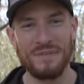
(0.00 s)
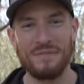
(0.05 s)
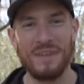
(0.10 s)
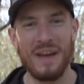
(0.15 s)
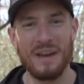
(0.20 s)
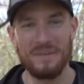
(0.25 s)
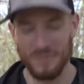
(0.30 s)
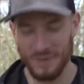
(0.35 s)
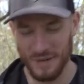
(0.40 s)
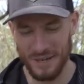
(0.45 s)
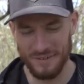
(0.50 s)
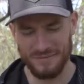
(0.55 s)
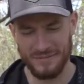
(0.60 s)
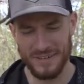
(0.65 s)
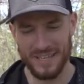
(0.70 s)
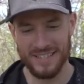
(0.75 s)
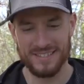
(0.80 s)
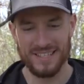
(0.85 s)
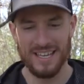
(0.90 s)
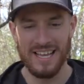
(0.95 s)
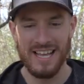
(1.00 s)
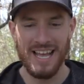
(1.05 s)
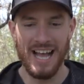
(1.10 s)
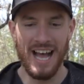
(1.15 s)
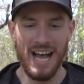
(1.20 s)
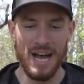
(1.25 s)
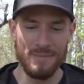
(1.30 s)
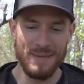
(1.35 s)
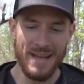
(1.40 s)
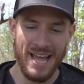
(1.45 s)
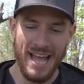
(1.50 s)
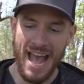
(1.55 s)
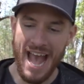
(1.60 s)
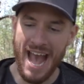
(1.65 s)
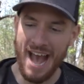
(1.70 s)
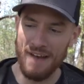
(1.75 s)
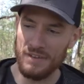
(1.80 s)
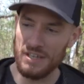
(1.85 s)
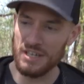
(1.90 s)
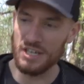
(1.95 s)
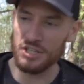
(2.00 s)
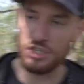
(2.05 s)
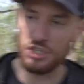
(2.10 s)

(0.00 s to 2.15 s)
find where it fits. Having a